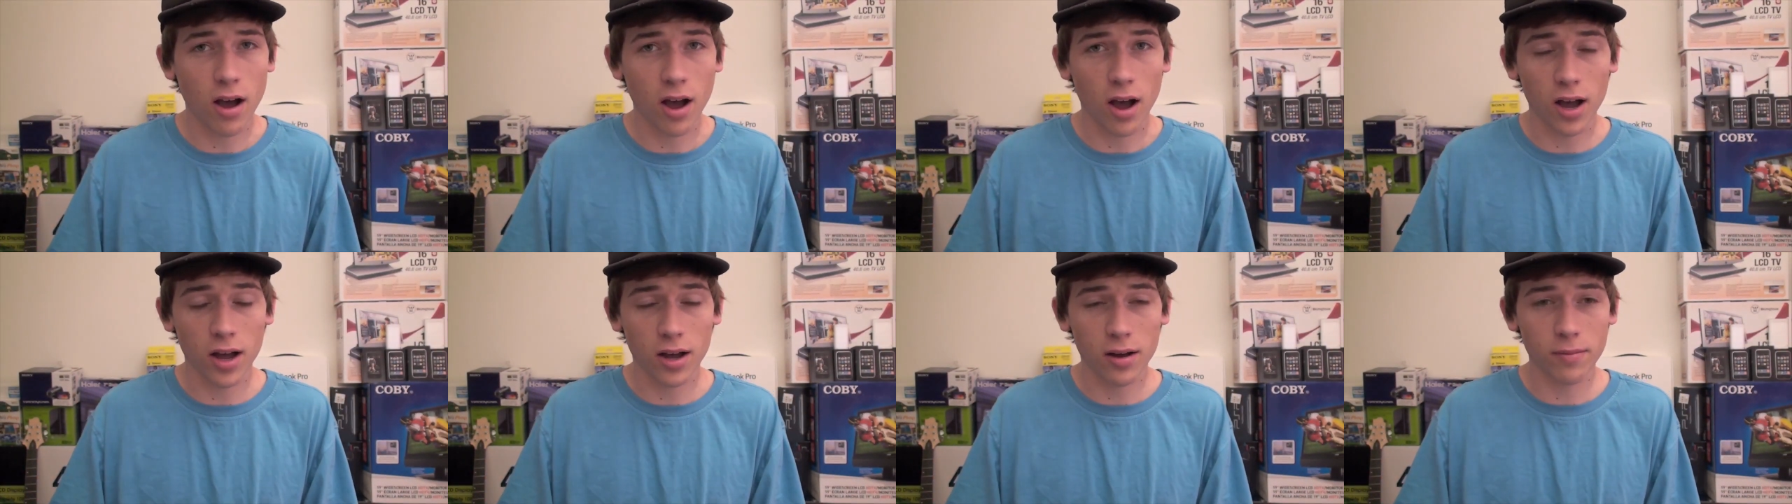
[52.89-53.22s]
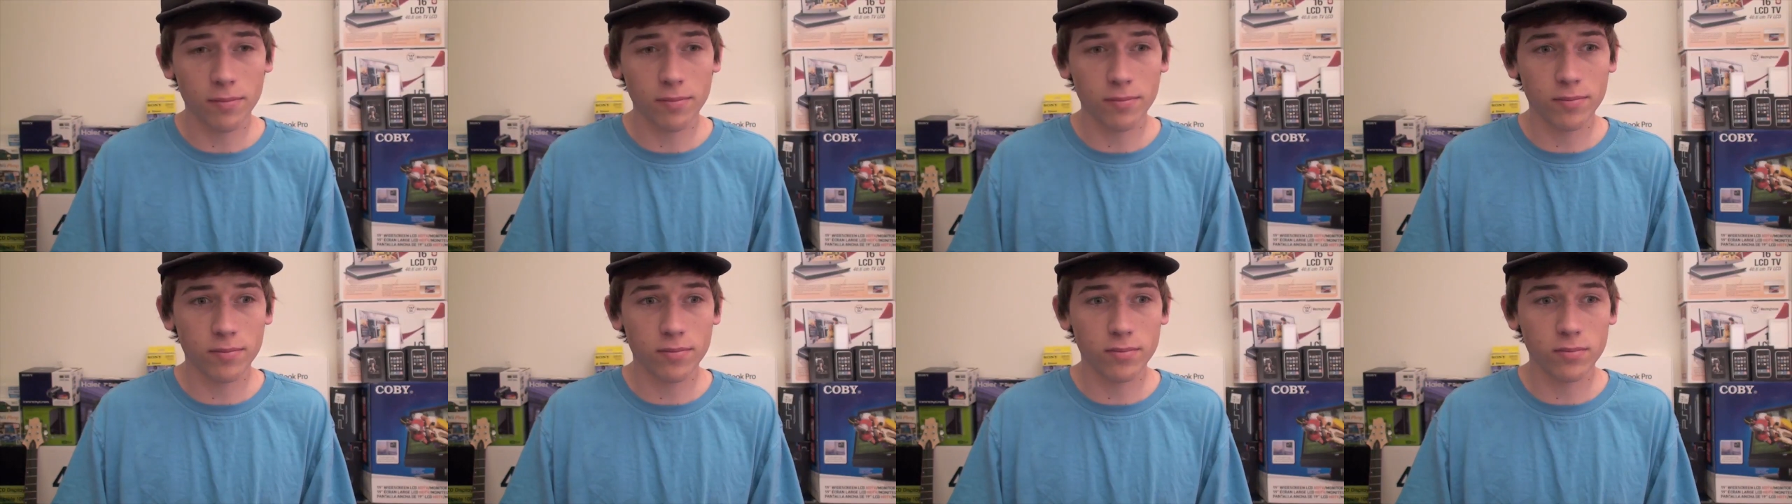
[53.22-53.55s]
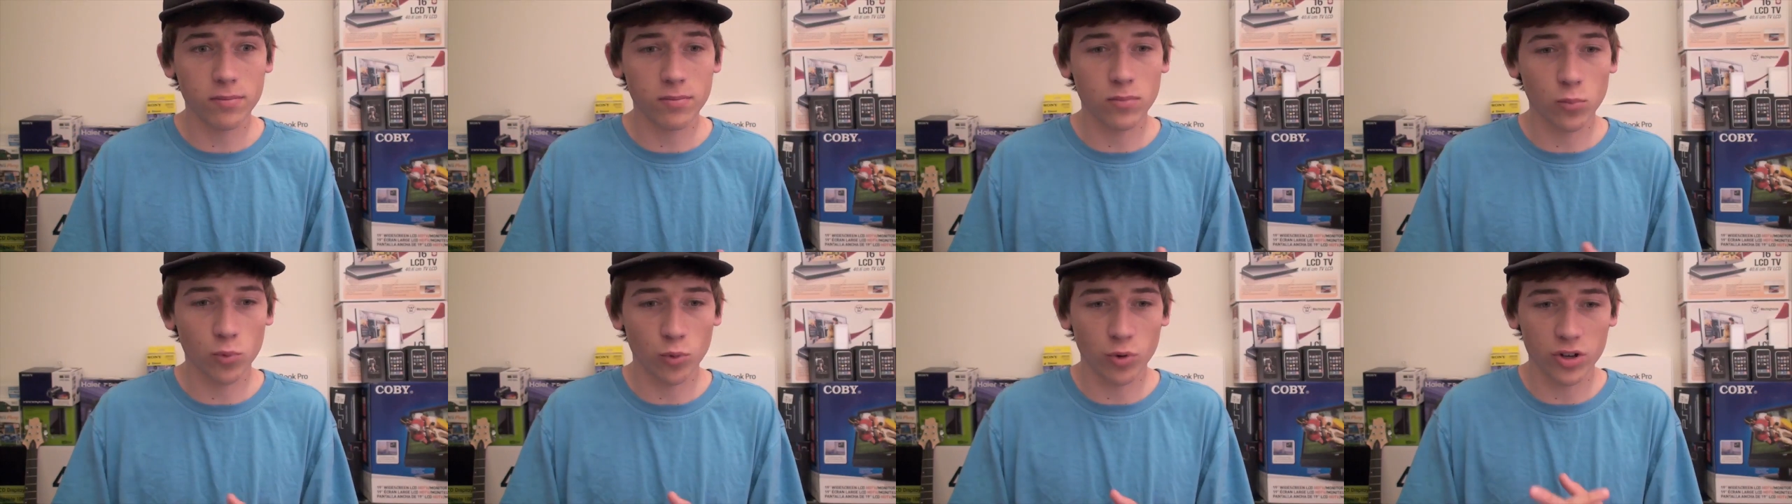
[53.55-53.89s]

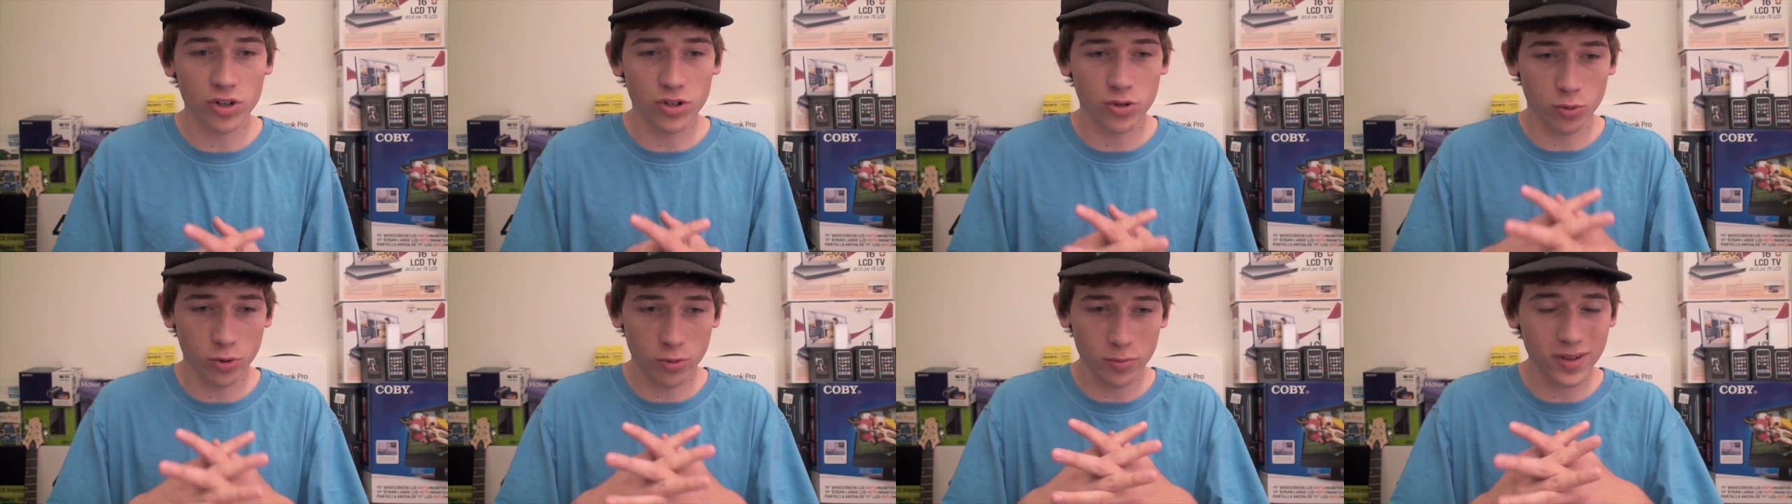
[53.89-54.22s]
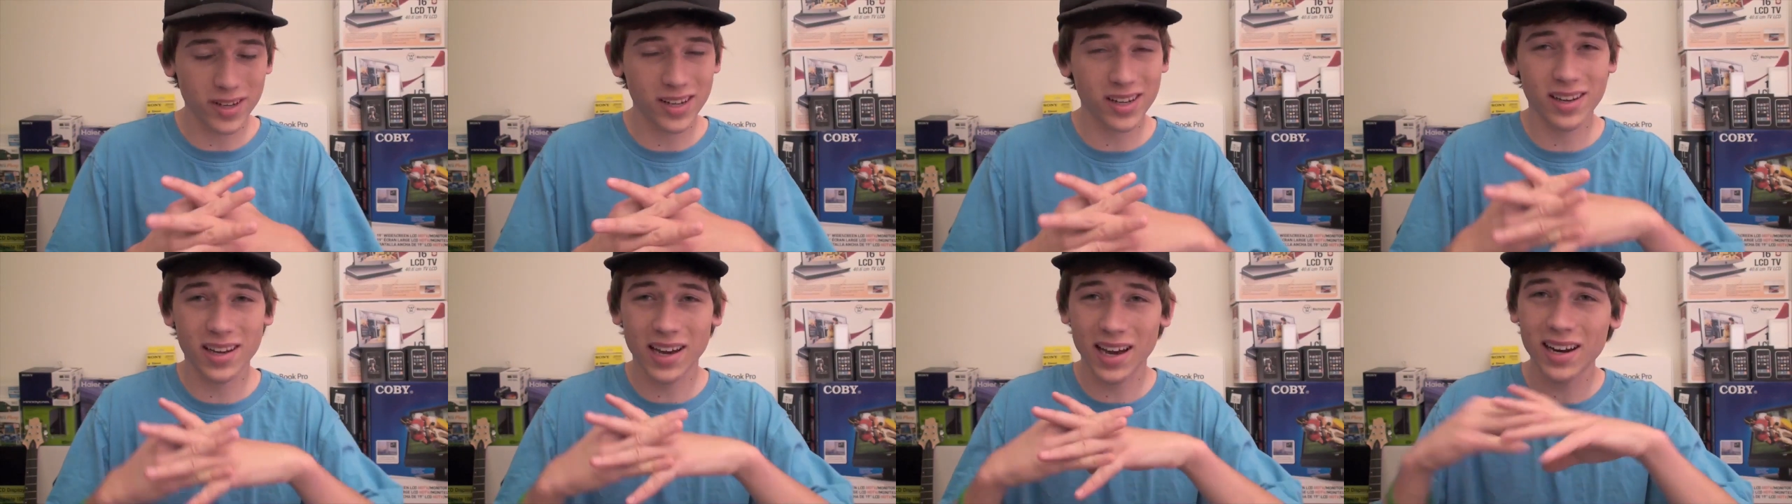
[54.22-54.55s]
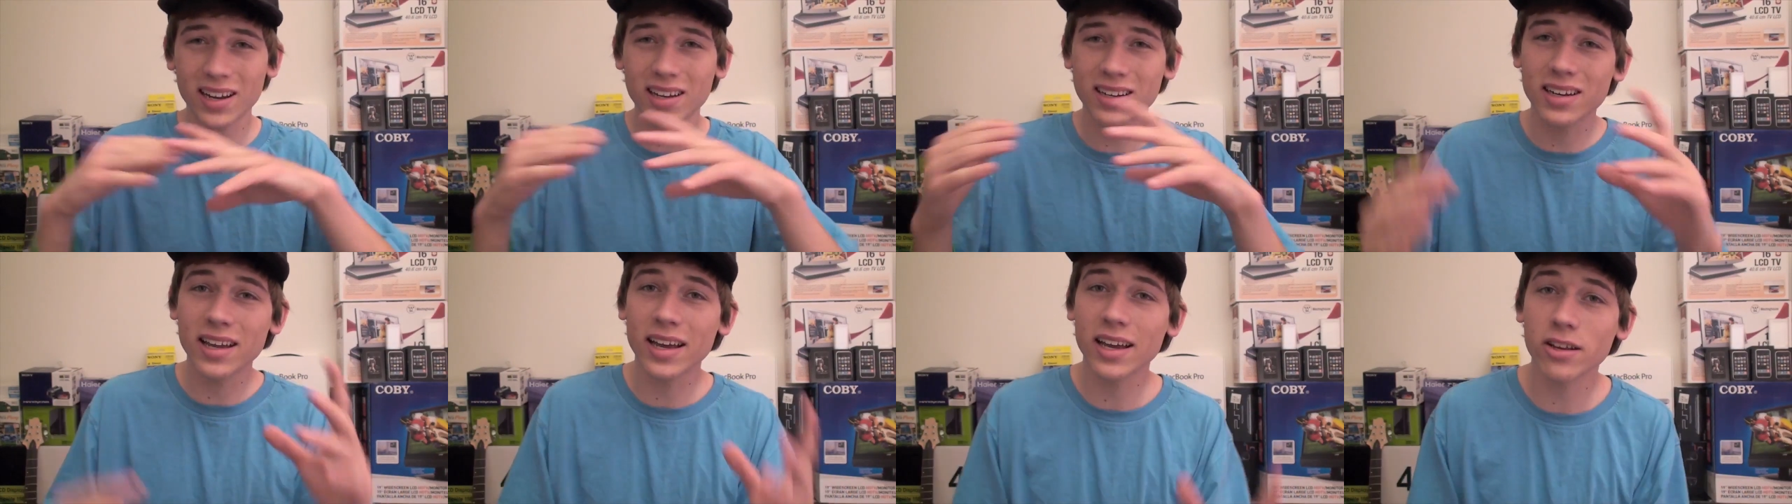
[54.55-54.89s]
Um, which would be
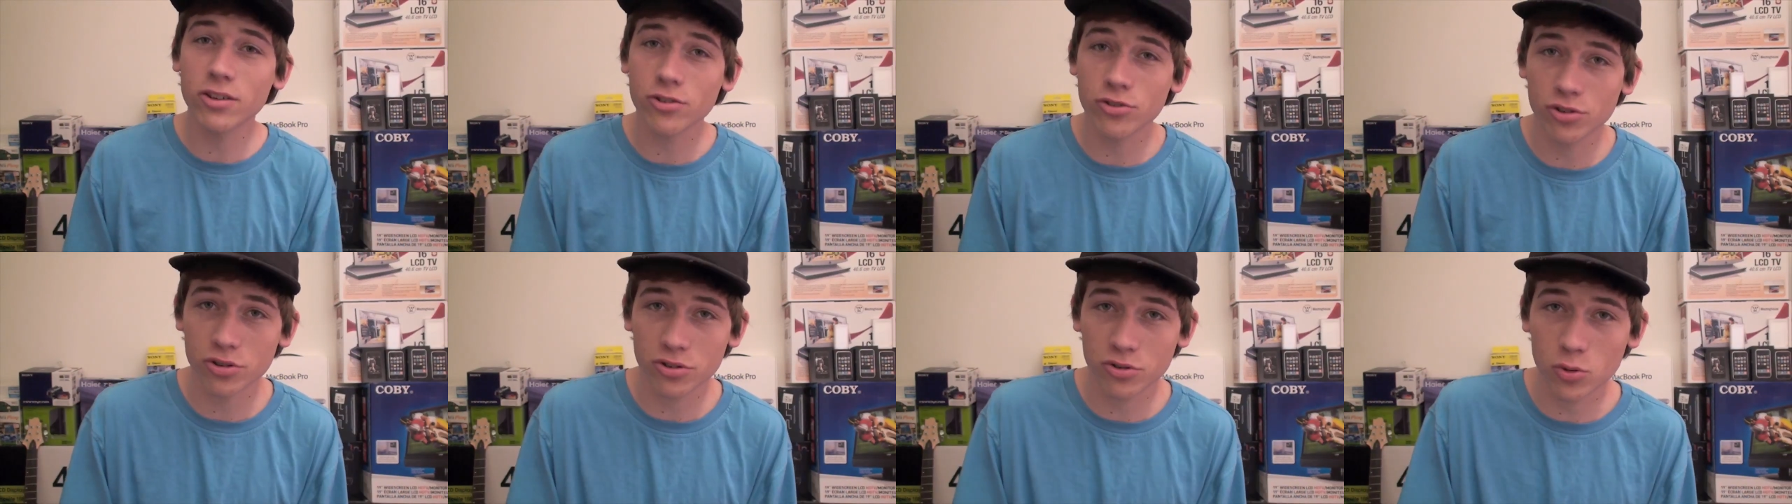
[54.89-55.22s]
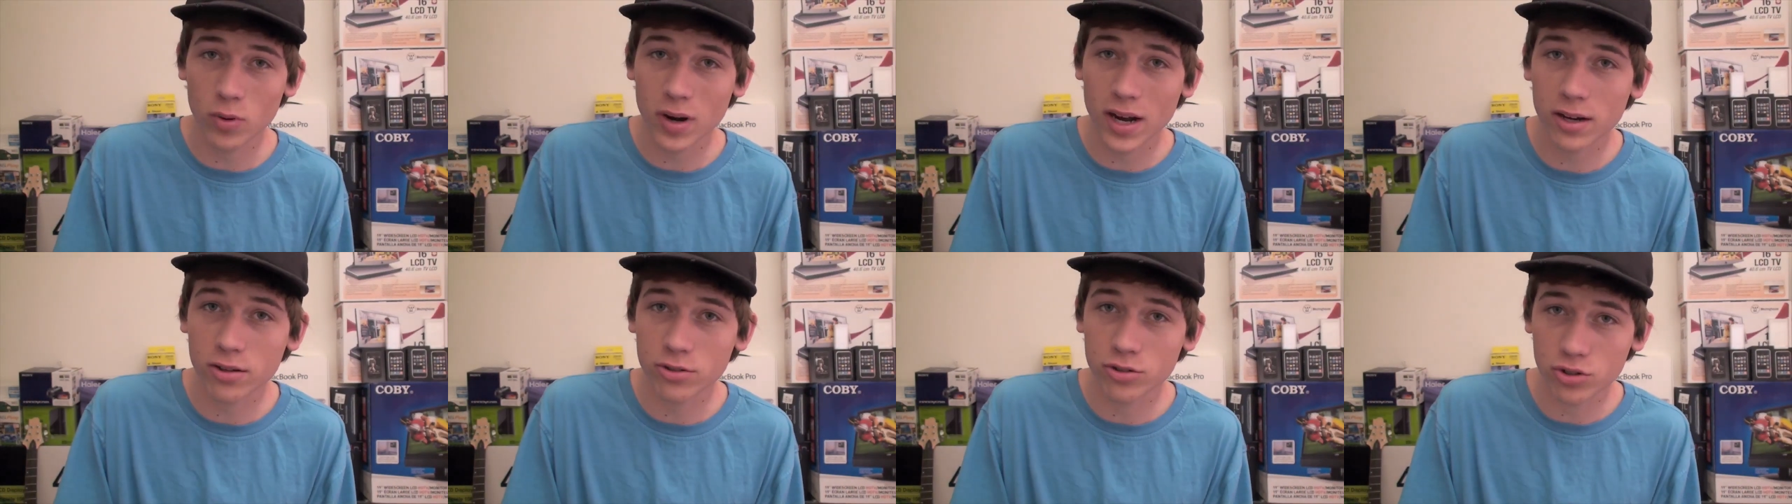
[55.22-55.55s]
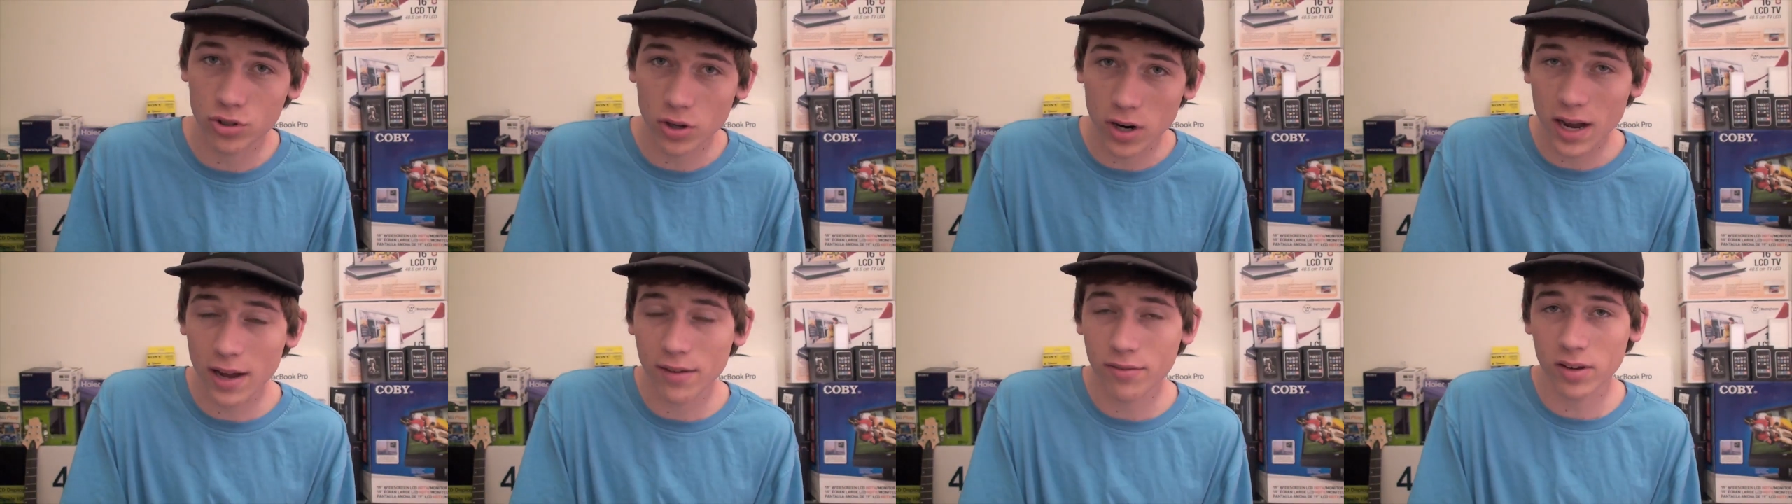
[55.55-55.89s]
kind of dangerous while
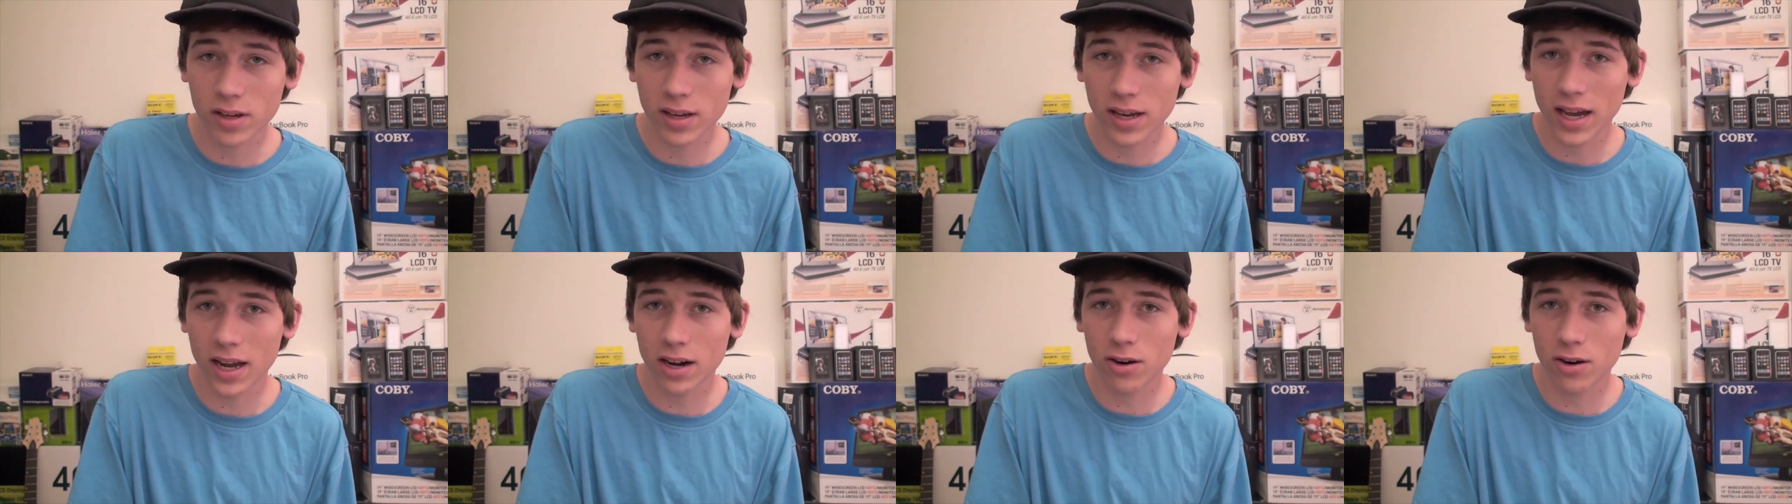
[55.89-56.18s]
driving.